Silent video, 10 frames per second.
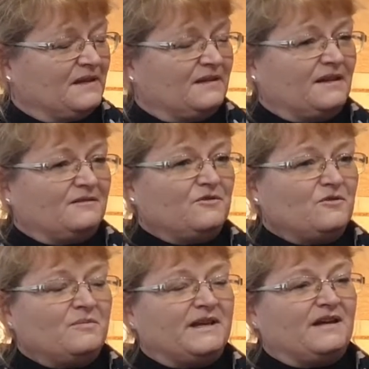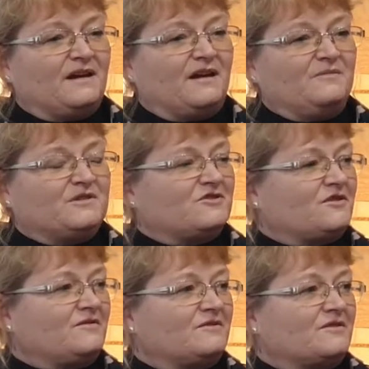Now, normally I would
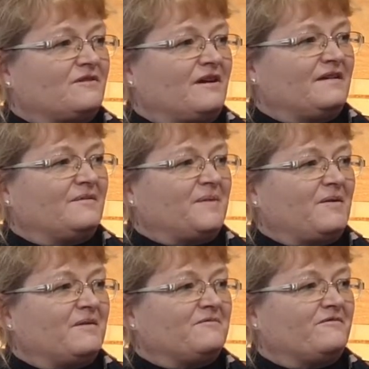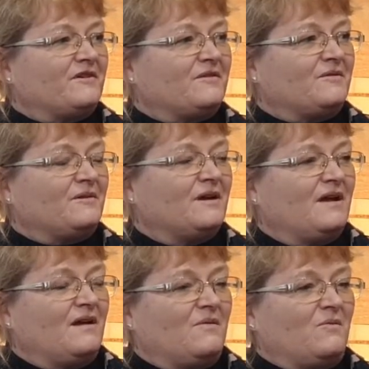struggle to write a poem for
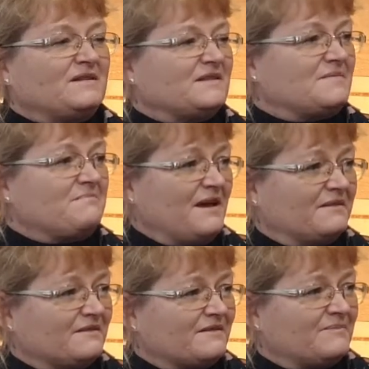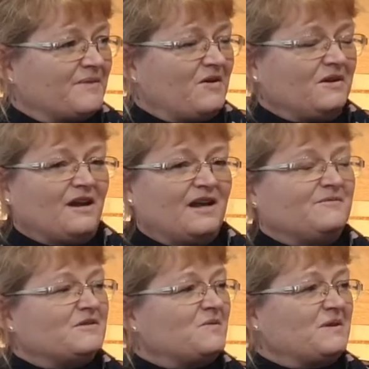once a month, but online it
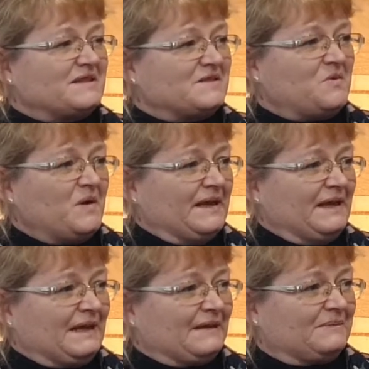was once a week.